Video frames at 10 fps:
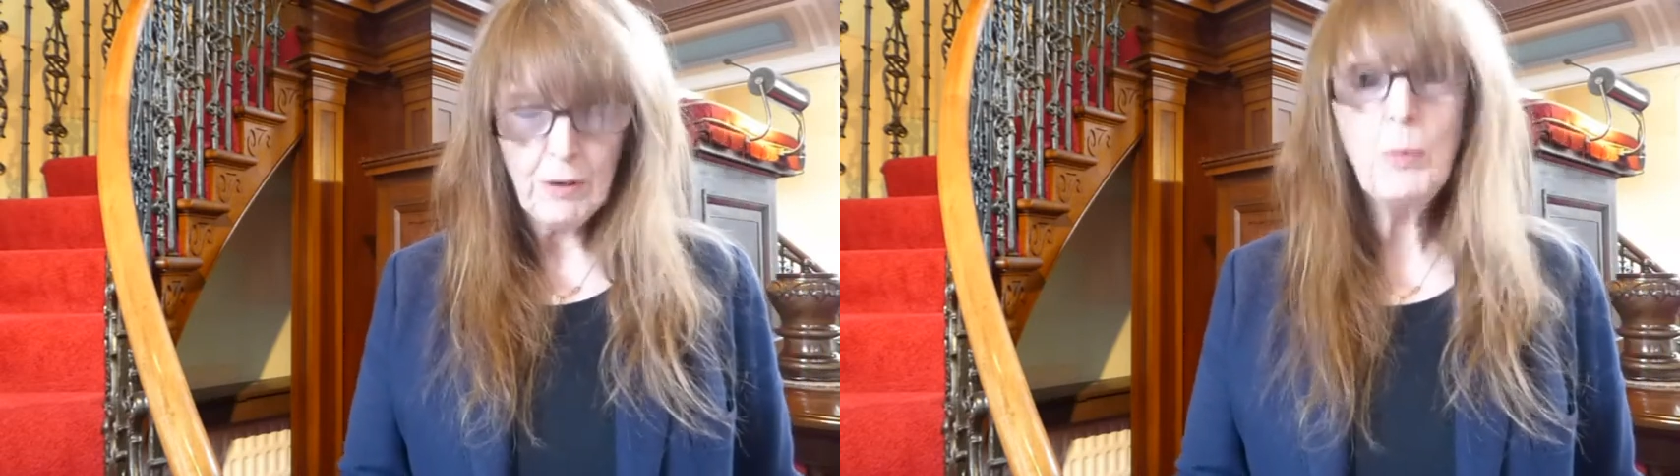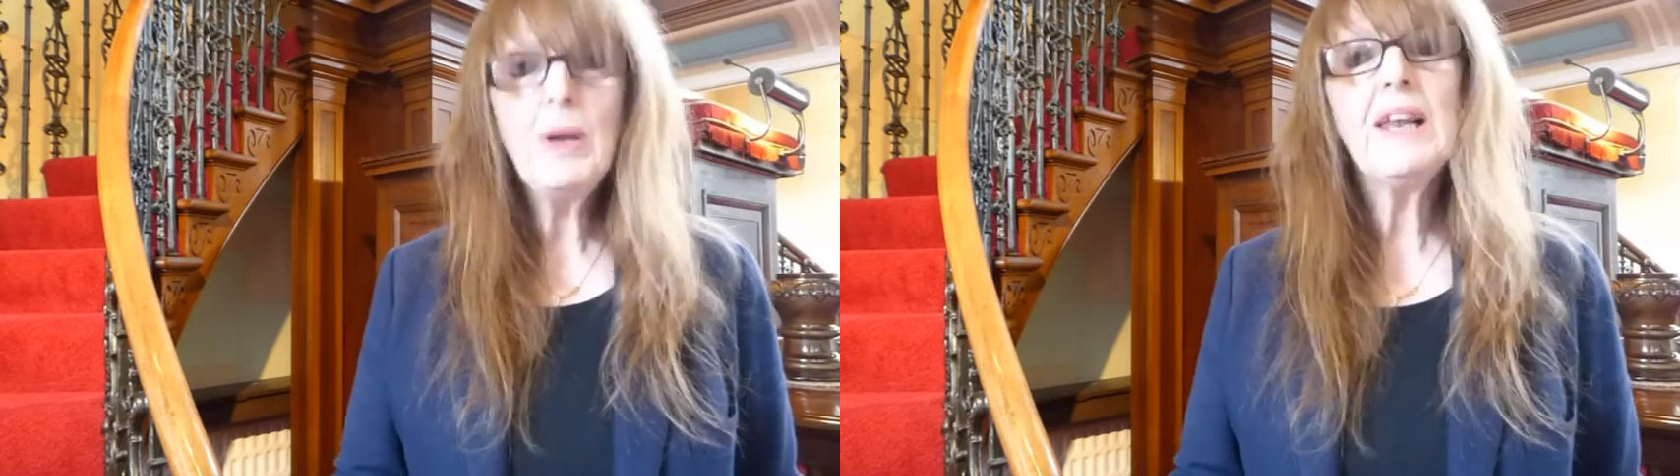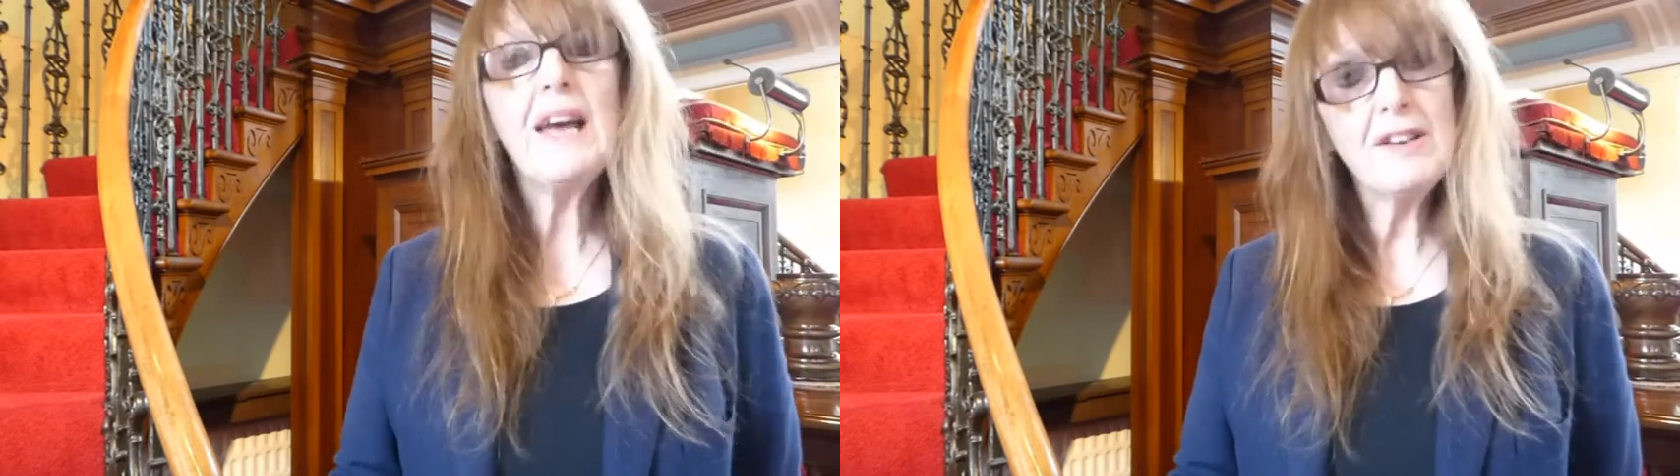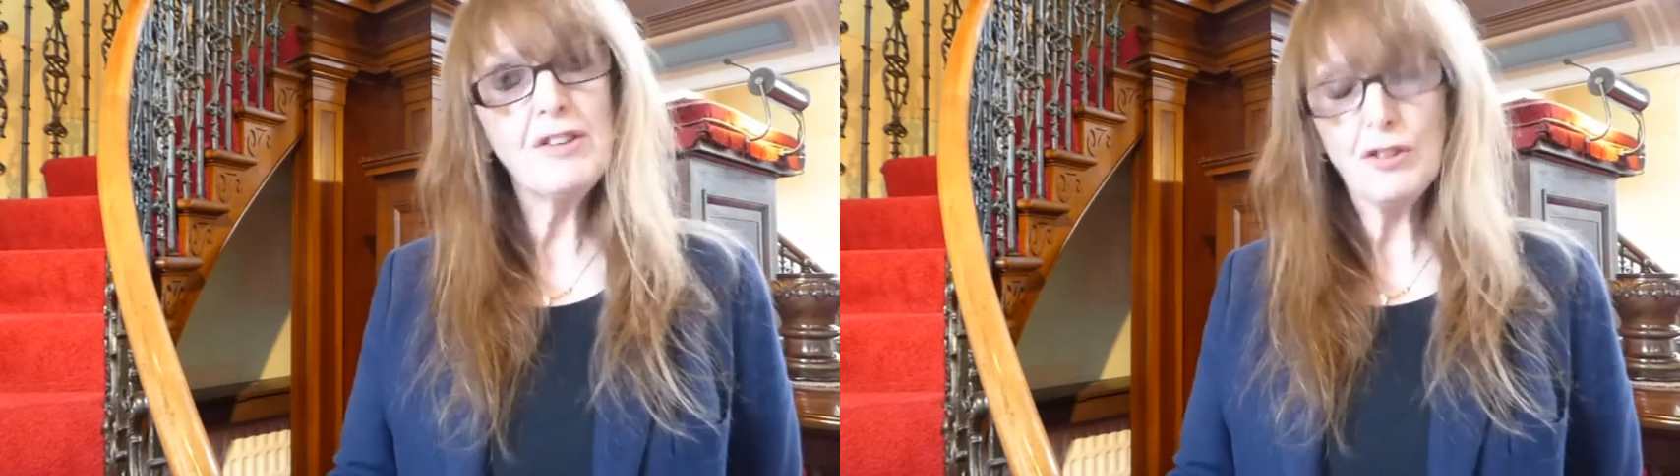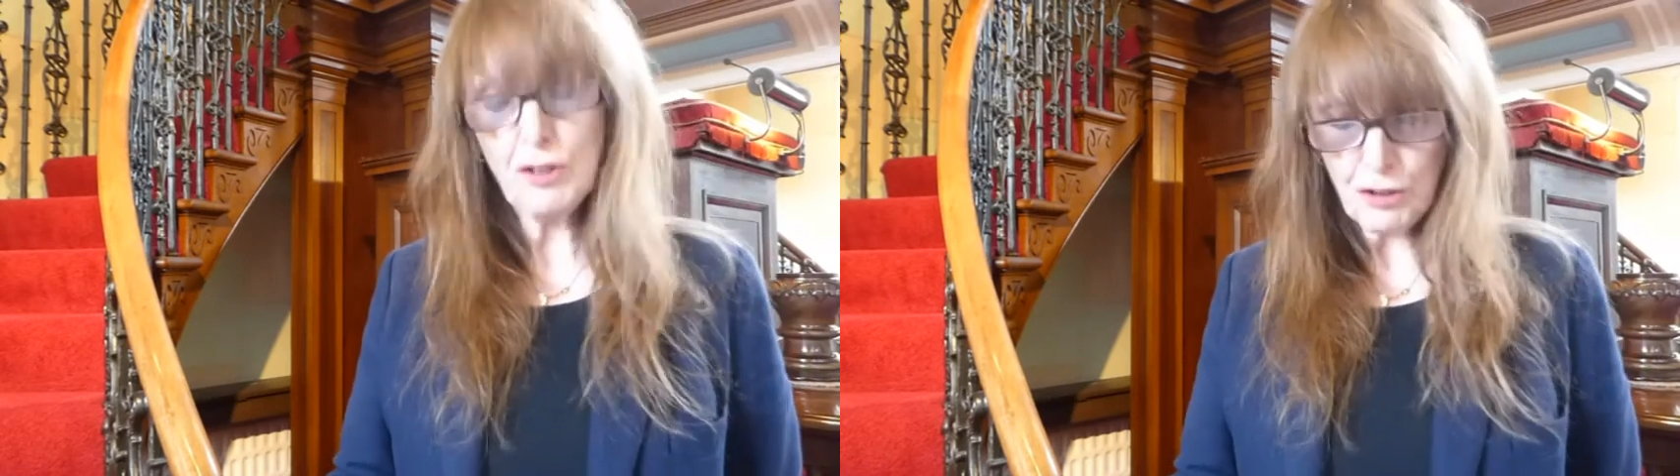We learned
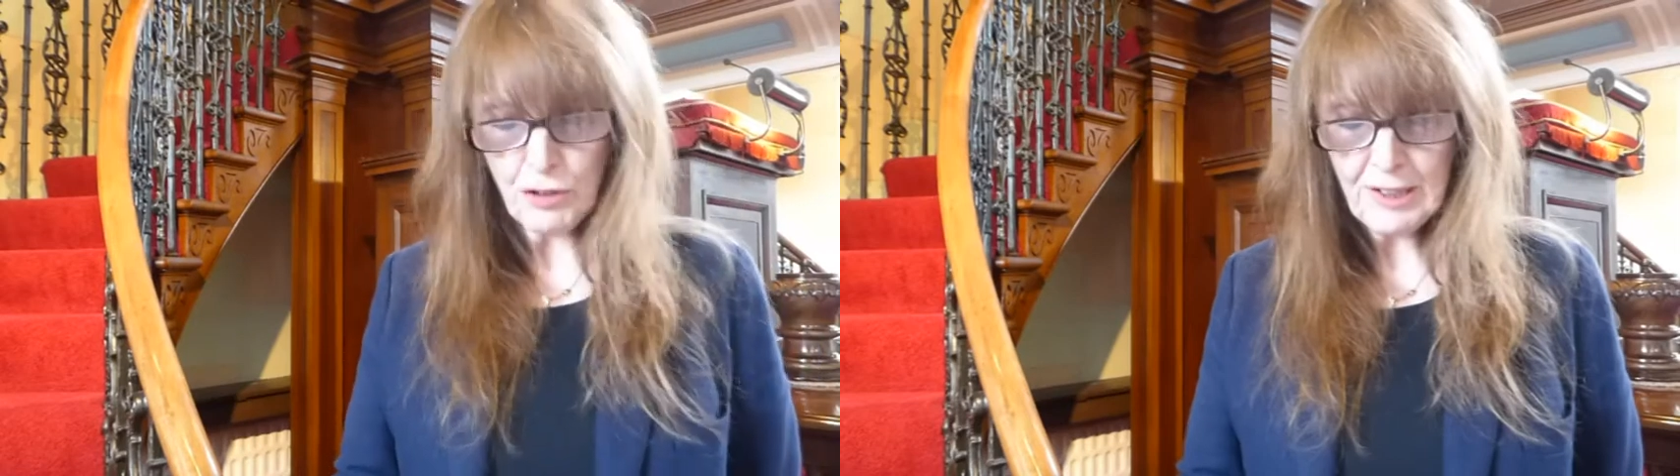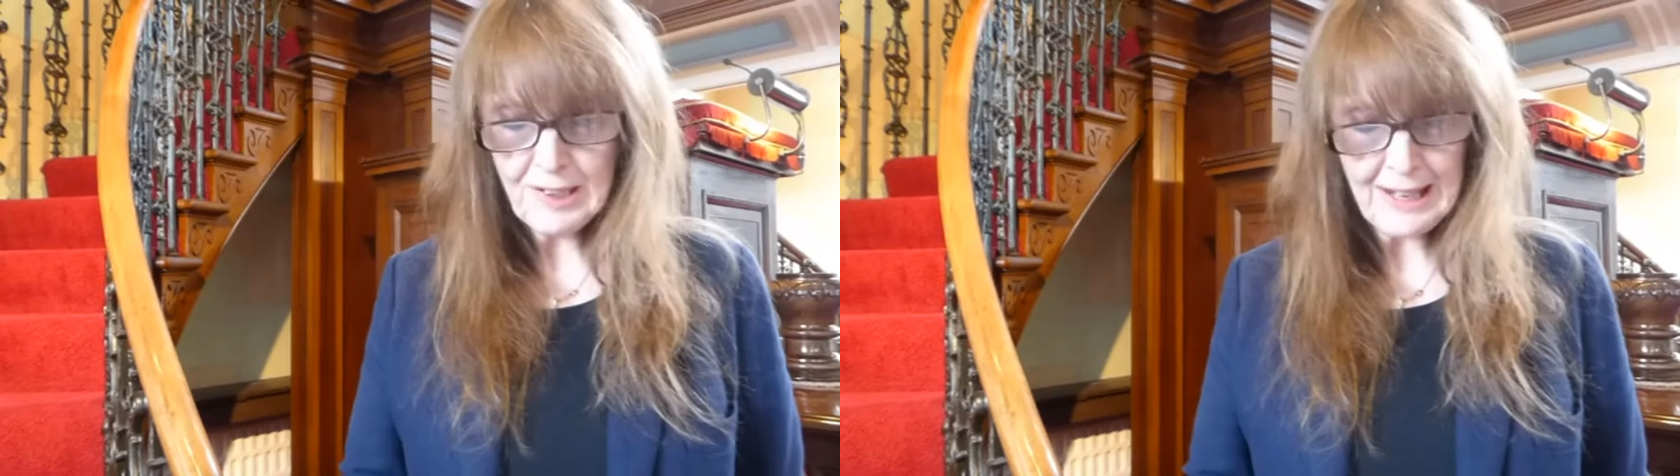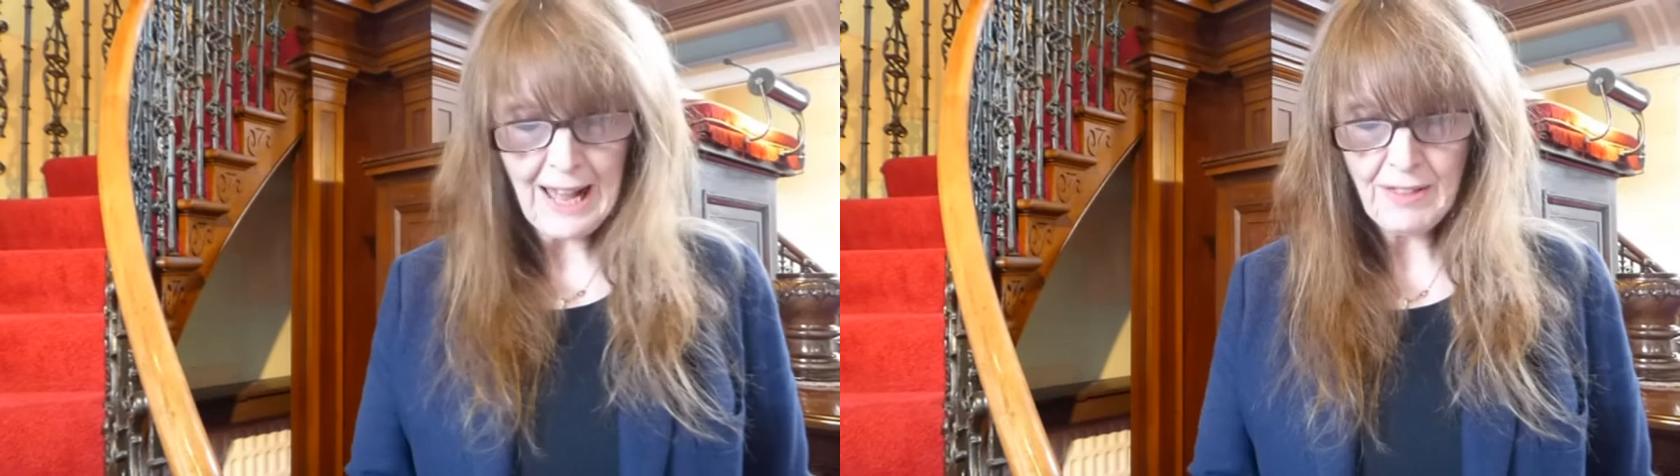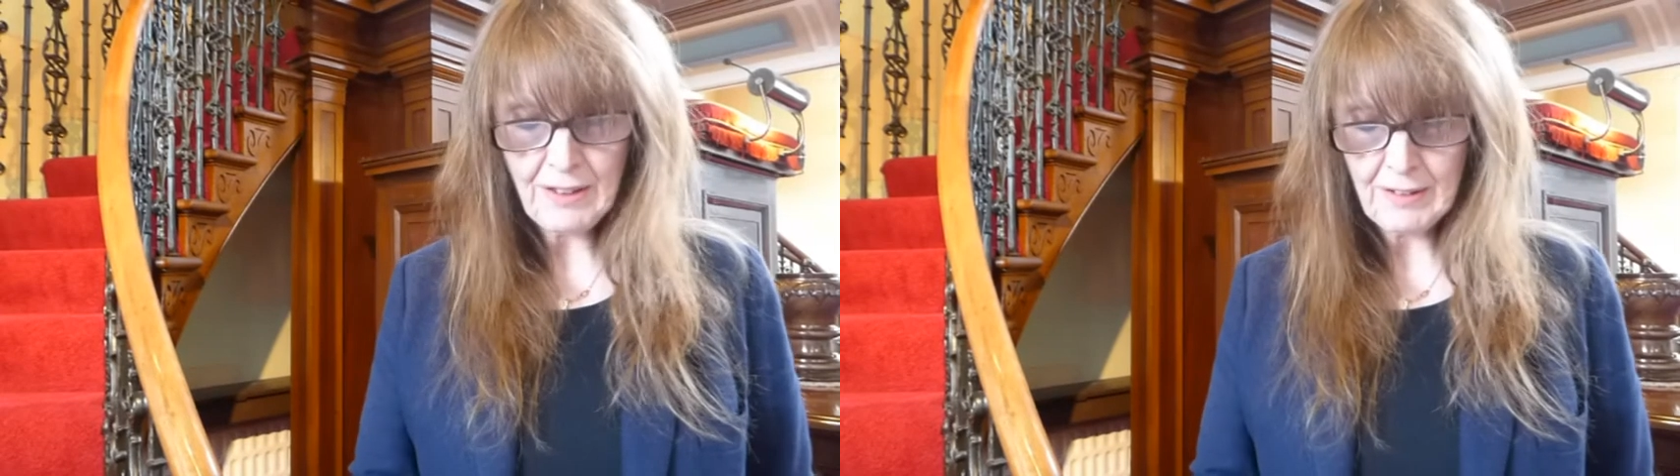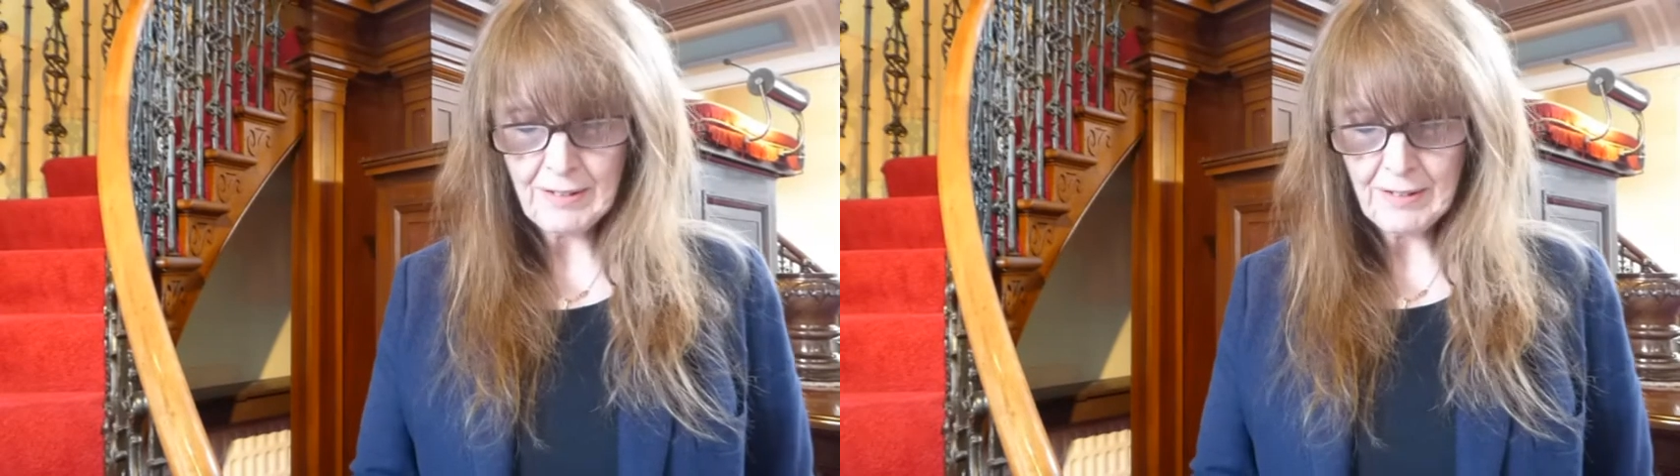to join together